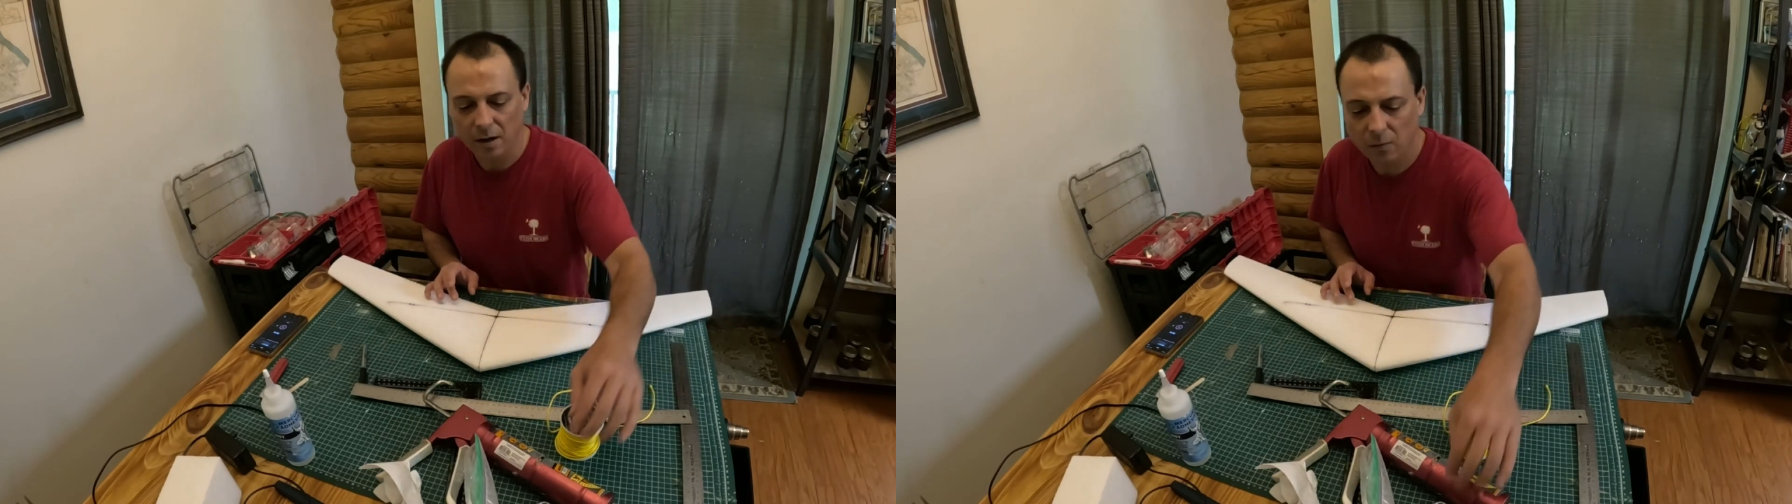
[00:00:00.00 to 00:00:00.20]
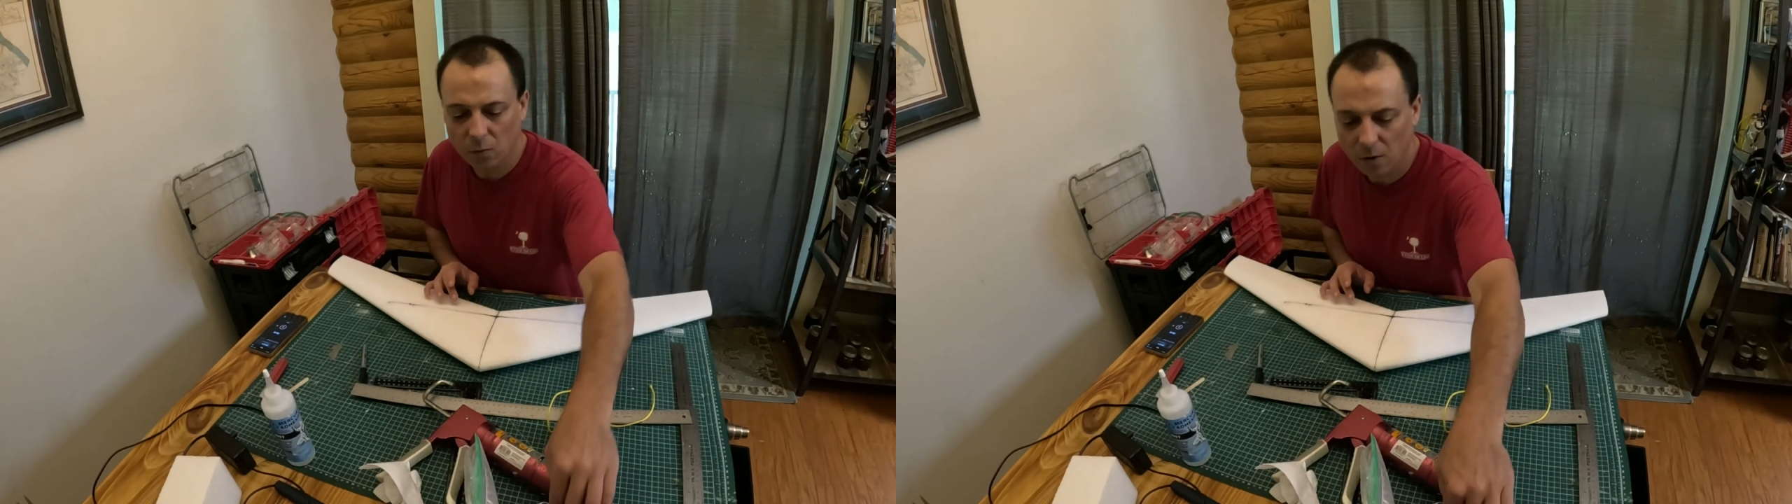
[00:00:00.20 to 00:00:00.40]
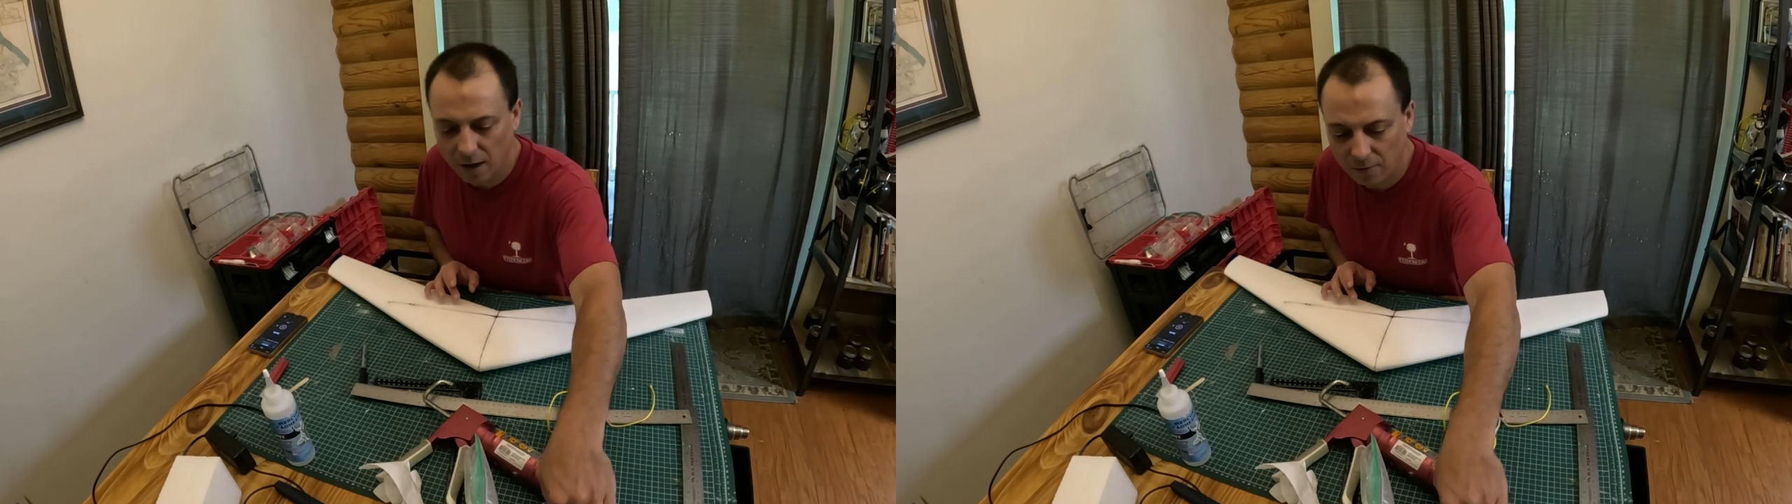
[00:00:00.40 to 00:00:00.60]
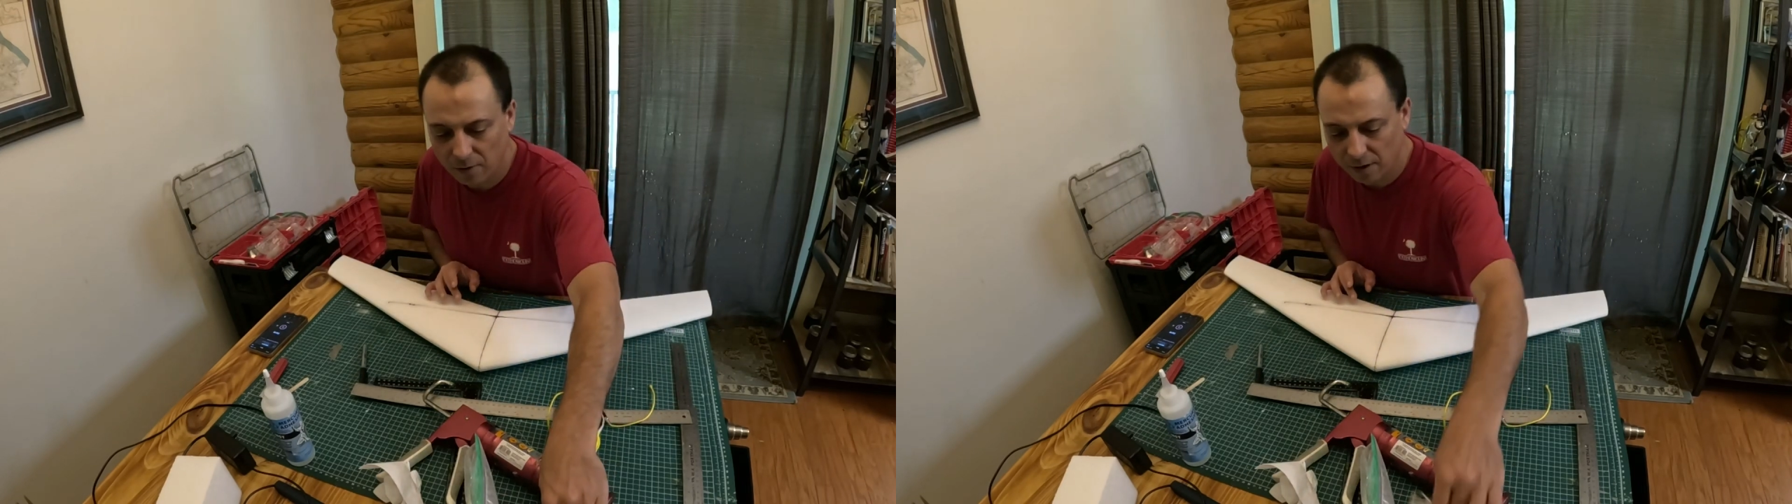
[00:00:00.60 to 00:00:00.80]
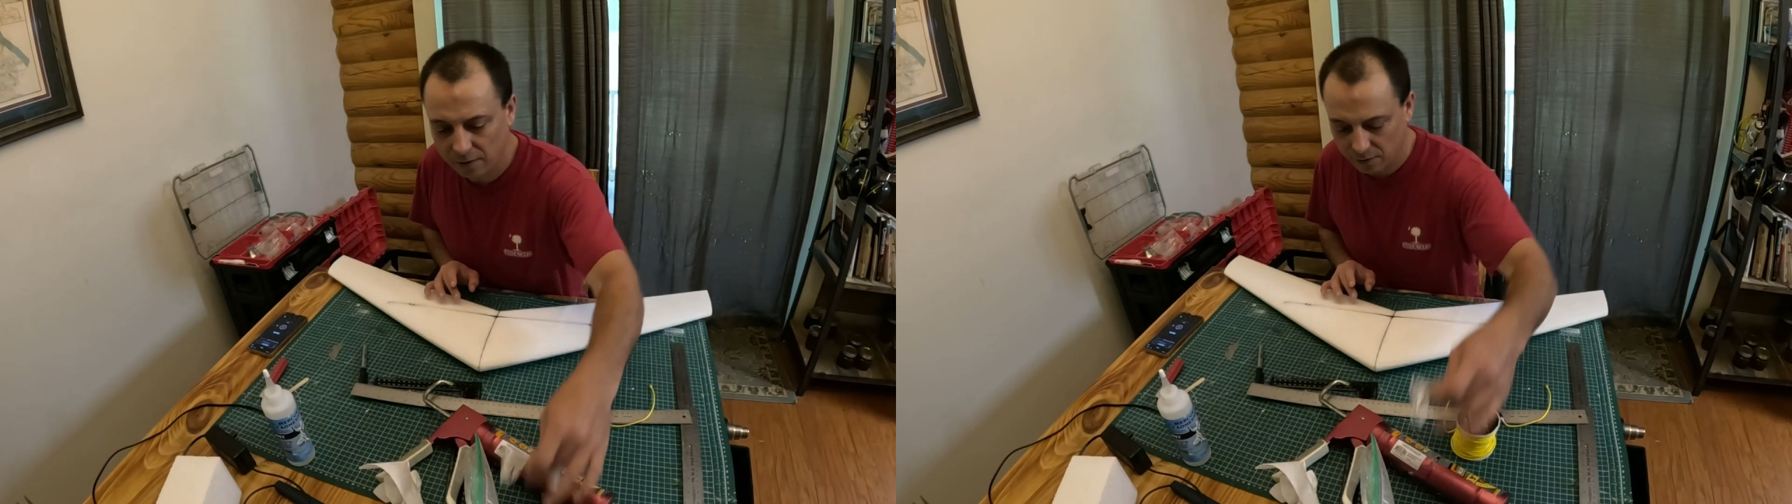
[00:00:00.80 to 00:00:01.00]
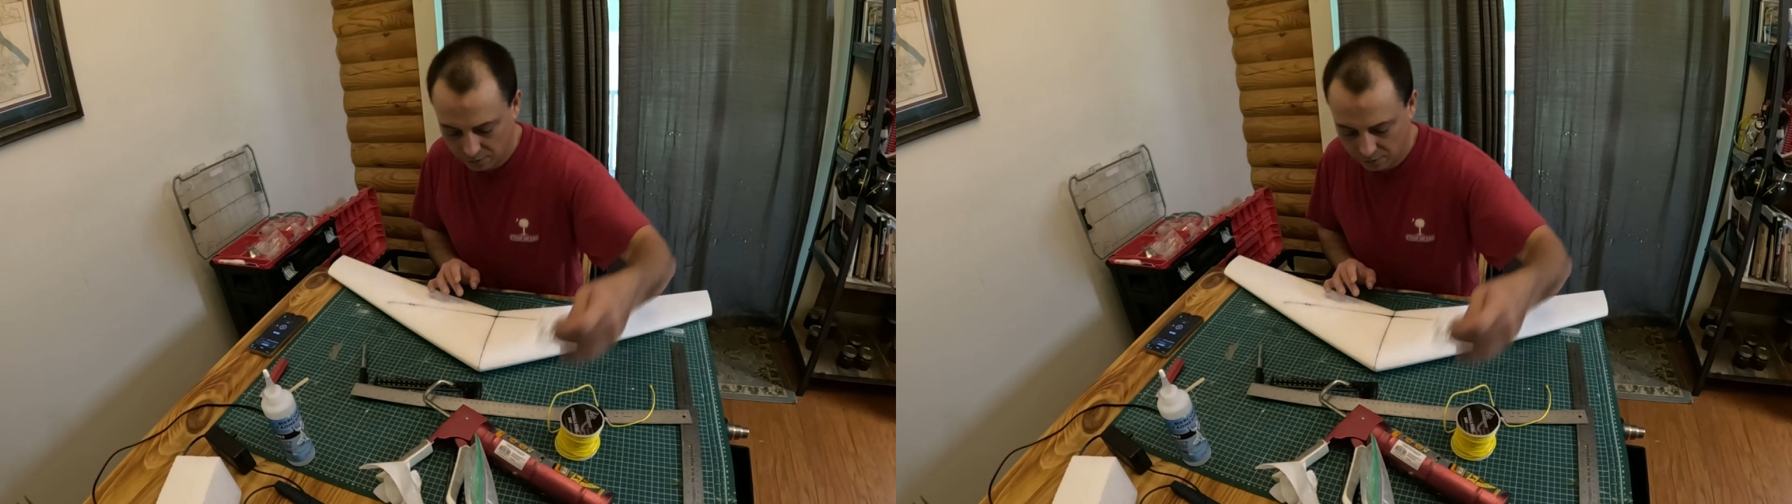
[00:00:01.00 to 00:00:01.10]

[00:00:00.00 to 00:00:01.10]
And what I run into,